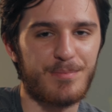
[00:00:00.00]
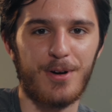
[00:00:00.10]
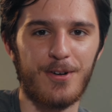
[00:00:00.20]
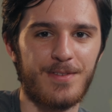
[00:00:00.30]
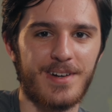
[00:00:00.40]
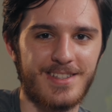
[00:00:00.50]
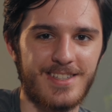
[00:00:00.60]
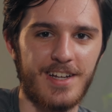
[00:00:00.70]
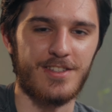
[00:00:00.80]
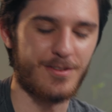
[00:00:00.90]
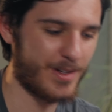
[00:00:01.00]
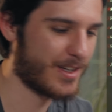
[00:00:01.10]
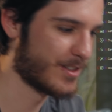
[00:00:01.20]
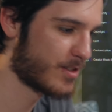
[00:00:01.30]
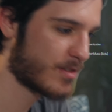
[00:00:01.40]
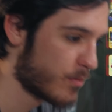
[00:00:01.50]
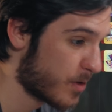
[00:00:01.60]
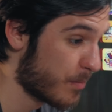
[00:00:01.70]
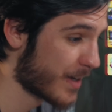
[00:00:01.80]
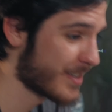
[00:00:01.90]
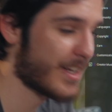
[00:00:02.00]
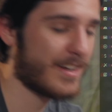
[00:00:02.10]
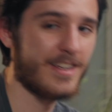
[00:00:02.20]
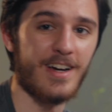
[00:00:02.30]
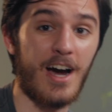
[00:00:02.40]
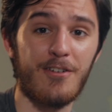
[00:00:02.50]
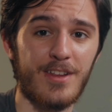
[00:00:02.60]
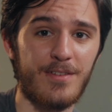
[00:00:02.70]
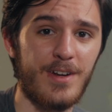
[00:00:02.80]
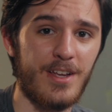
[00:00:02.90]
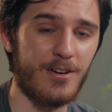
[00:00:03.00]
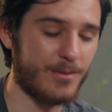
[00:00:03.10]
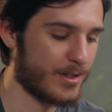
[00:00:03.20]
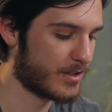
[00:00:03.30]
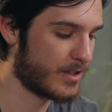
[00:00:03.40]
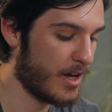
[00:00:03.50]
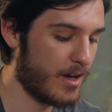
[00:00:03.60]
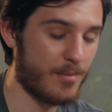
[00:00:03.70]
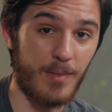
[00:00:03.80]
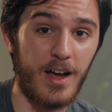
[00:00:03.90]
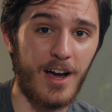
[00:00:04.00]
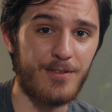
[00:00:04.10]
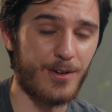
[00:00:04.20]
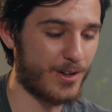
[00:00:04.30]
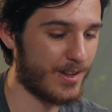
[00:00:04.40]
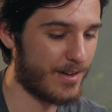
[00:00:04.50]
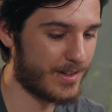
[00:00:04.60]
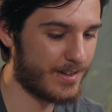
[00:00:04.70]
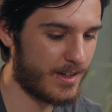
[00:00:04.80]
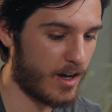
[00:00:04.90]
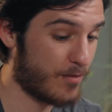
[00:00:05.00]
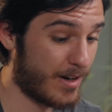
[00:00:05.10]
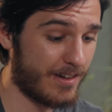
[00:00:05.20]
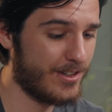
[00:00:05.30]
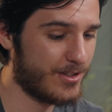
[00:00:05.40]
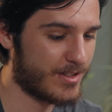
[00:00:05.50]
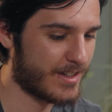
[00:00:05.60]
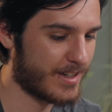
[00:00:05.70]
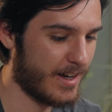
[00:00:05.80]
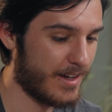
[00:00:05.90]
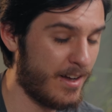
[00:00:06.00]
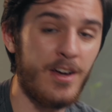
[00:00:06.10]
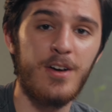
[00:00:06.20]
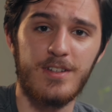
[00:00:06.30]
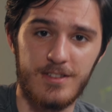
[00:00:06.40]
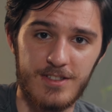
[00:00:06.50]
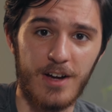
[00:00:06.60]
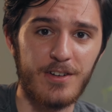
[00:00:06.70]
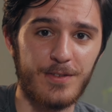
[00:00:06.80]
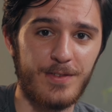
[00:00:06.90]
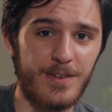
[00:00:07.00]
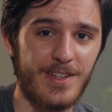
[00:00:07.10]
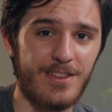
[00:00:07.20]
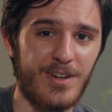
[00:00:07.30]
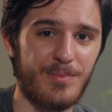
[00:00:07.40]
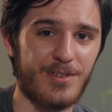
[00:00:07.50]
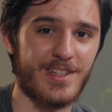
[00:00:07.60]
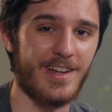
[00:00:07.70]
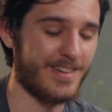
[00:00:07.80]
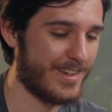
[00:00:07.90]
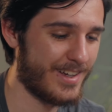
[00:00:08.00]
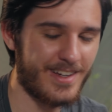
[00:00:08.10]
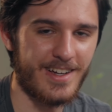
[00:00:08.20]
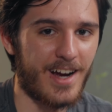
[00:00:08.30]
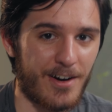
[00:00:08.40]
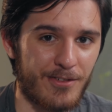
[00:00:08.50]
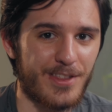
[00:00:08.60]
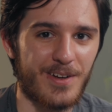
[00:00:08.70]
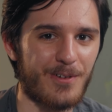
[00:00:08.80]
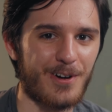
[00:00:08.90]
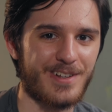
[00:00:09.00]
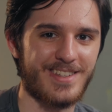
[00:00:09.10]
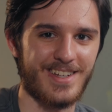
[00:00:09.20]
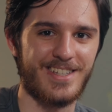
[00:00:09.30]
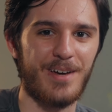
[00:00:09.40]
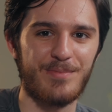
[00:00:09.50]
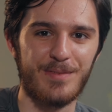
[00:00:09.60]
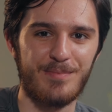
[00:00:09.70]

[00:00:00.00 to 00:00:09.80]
perfect sense because the biggest idea out of that video was my iPhone 11, I barely used it today. It's down to 53%. Everything works except the